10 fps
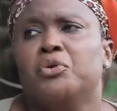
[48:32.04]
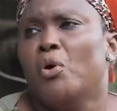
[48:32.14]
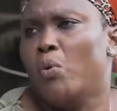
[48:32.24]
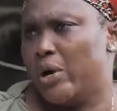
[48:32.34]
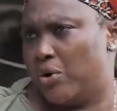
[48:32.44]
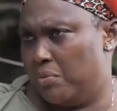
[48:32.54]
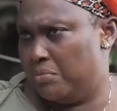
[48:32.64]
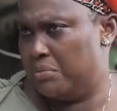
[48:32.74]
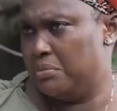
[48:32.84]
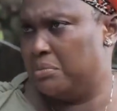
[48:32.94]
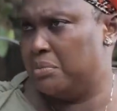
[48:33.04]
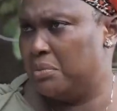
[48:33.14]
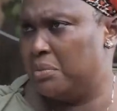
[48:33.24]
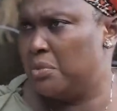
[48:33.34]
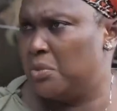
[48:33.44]
You're welcome.
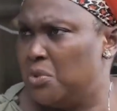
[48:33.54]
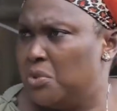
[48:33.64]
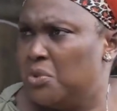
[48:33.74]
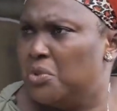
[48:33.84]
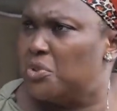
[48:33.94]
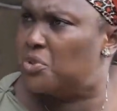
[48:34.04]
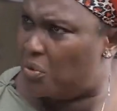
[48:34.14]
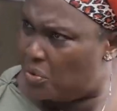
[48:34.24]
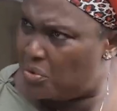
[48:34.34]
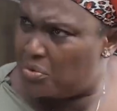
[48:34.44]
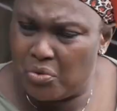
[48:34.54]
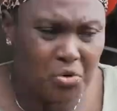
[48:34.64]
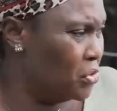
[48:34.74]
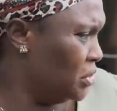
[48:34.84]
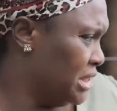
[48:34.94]
So,
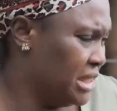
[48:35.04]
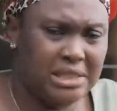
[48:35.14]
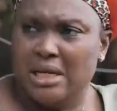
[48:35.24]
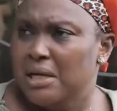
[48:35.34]
who owns this